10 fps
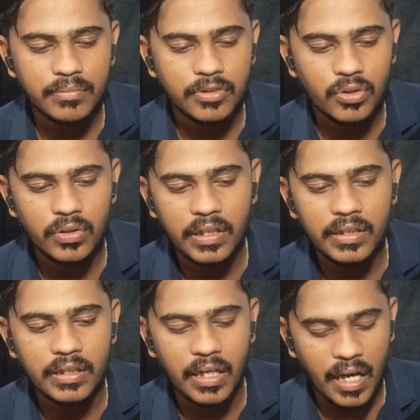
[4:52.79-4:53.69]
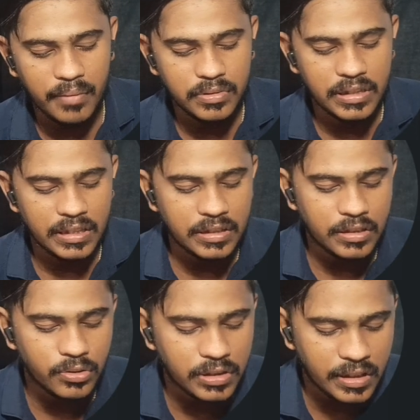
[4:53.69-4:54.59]
So that I am just
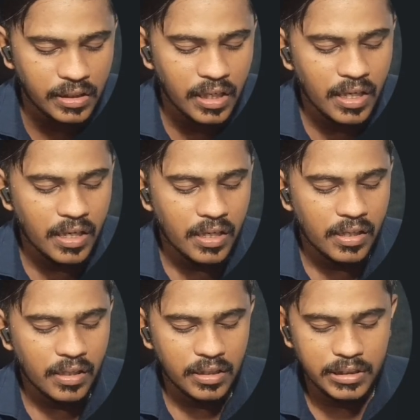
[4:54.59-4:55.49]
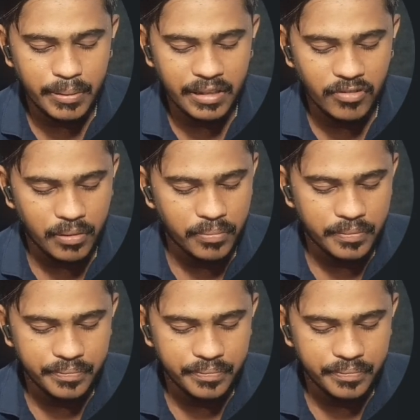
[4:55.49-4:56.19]
using Spring Web.